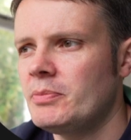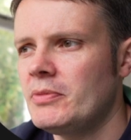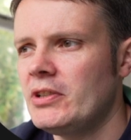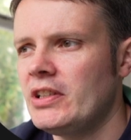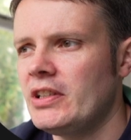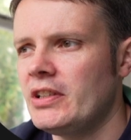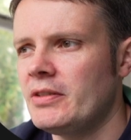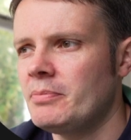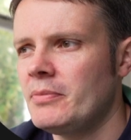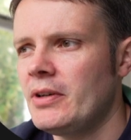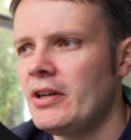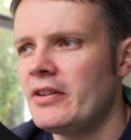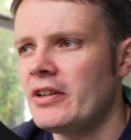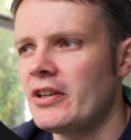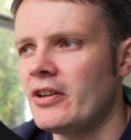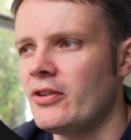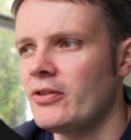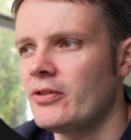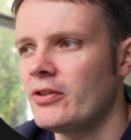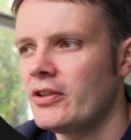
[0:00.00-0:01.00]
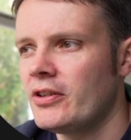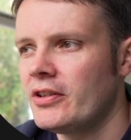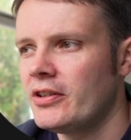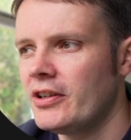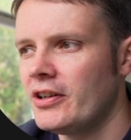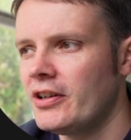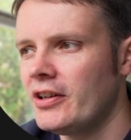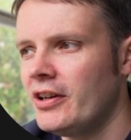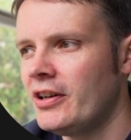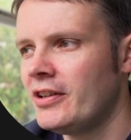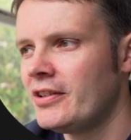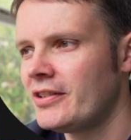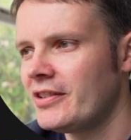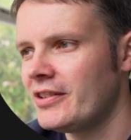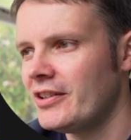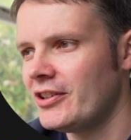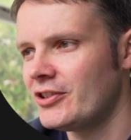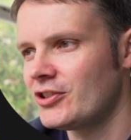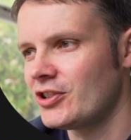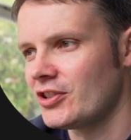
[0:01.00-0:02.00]
me, Mario.
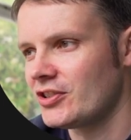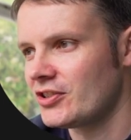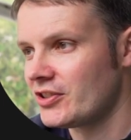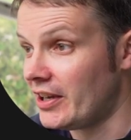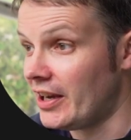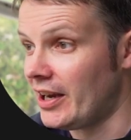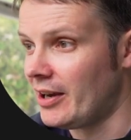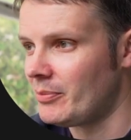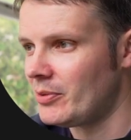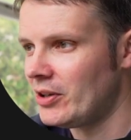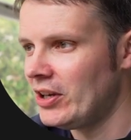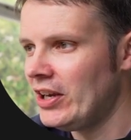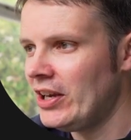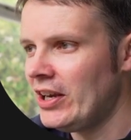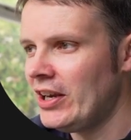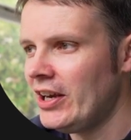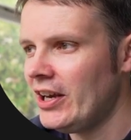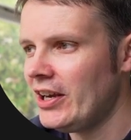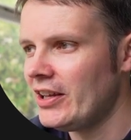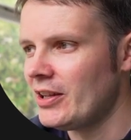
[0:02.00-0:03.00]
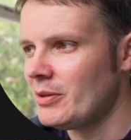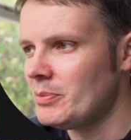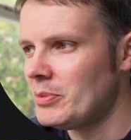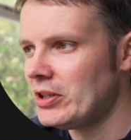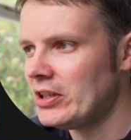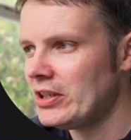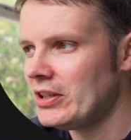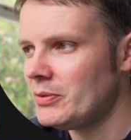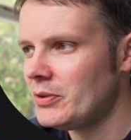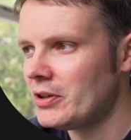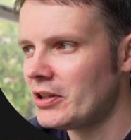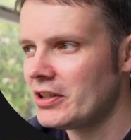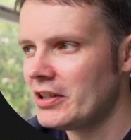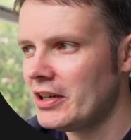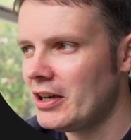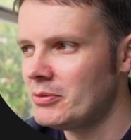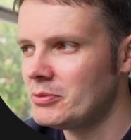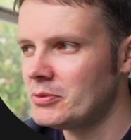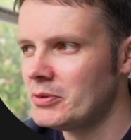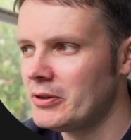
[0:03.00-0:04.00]
Adjust cap. Hey there, buddy, what can I
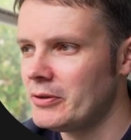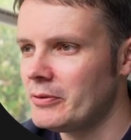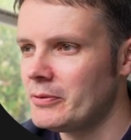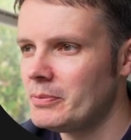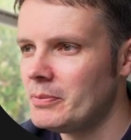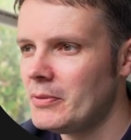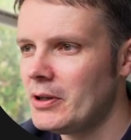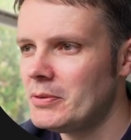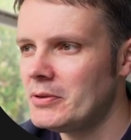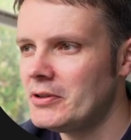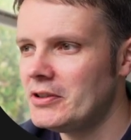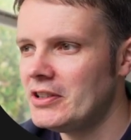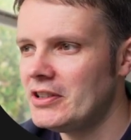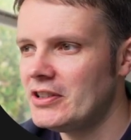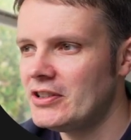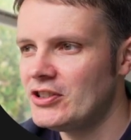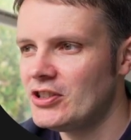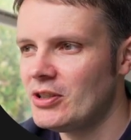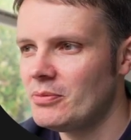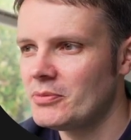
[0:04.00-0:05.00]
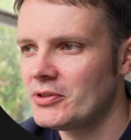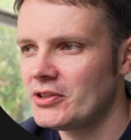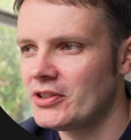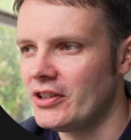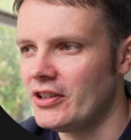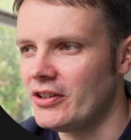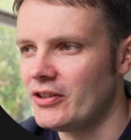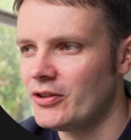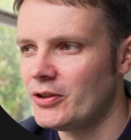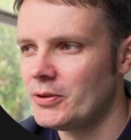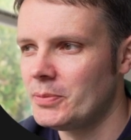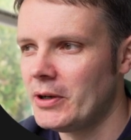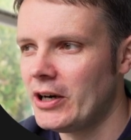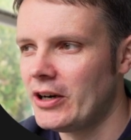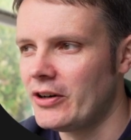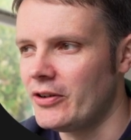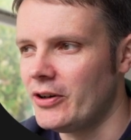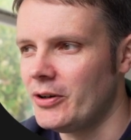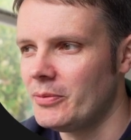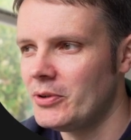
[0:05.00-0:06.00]
help you with? Maybe you need a jump start or a
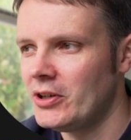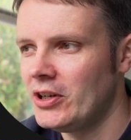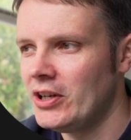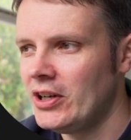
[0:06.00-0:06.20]
power up.